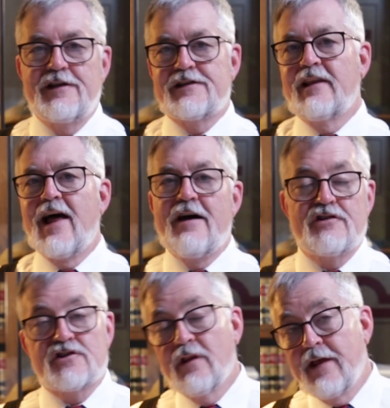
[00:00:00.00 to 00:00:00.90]
this
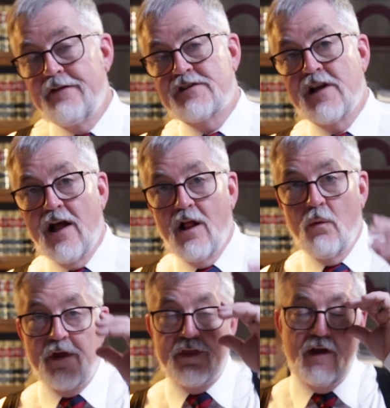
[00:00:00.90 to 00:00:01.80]
lavish lifestyle
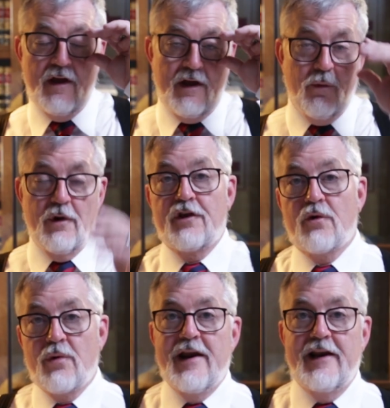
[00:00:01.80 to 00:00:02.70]
with
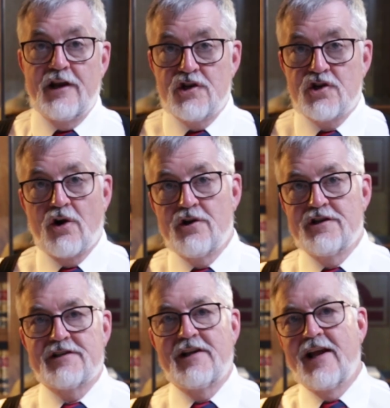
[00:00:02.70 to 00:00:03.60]
credit and charges, and